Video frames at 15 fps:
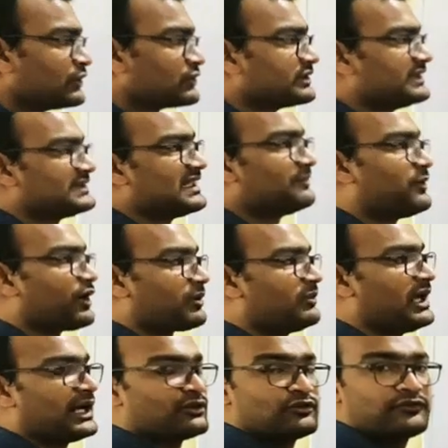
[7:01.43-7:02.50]
so this is
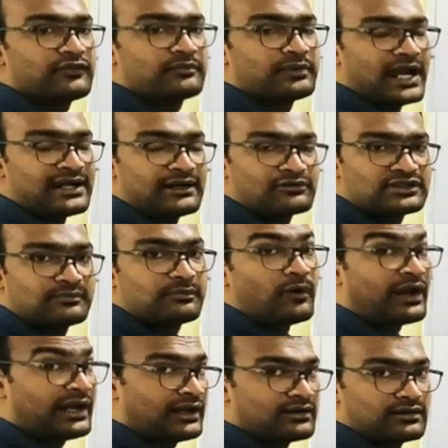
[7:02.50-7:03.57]
formula to find out the
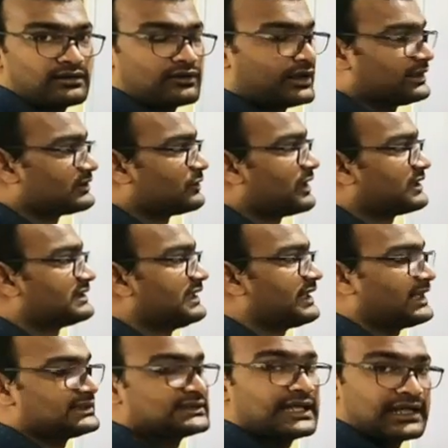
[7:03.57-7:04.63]
bond angle. Okay, where the theta
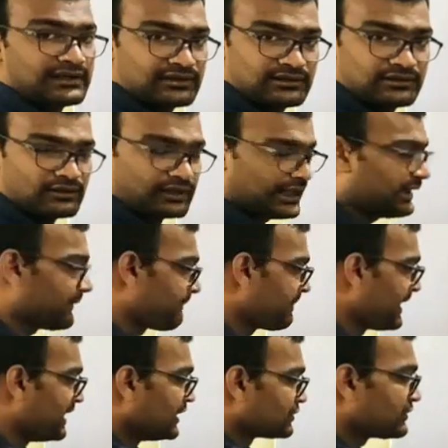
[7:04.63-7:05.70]
is the angle. Okay,
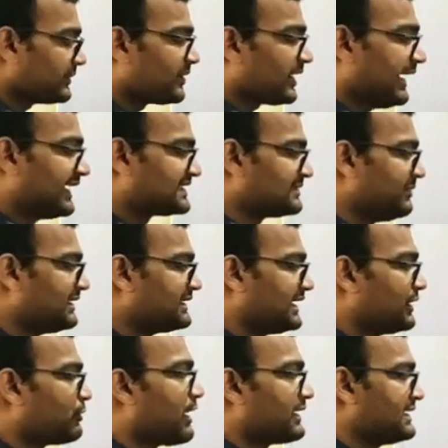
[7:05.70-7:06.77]
so for
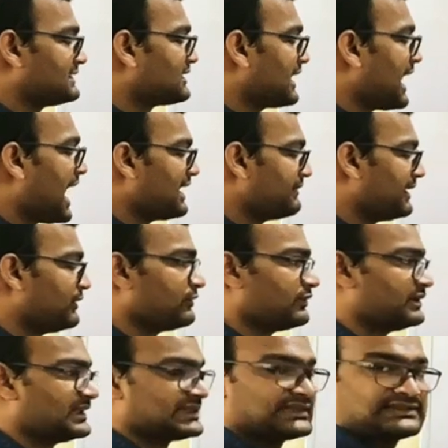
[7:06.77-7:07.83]
sp3, what is the I
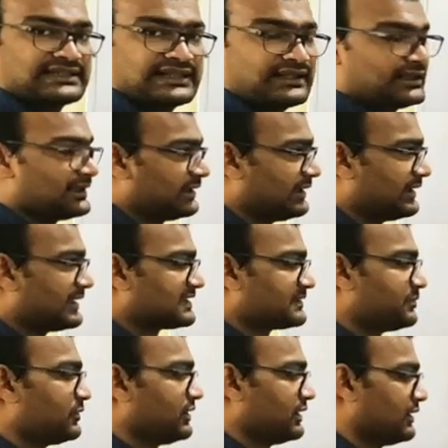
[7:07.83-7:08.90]
value? This is 3. Let's
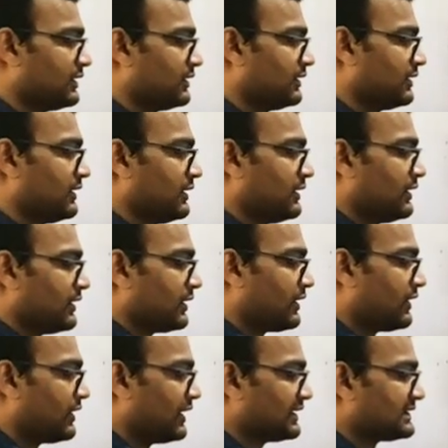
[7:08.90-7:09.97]
put
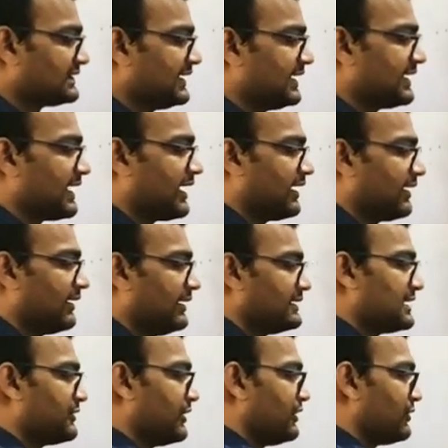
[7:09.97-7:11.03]
cos theta is
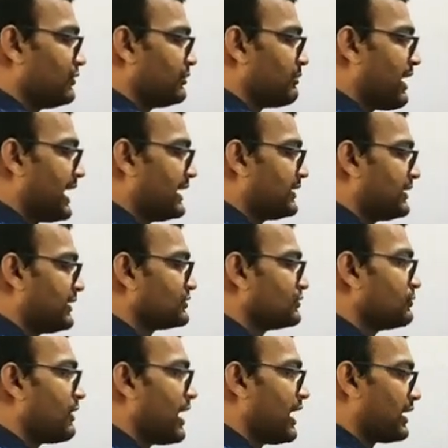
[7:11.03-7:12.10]
equal to minus
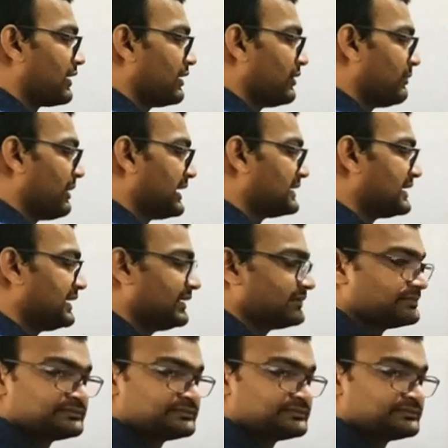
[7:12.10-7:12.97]
1 by 3.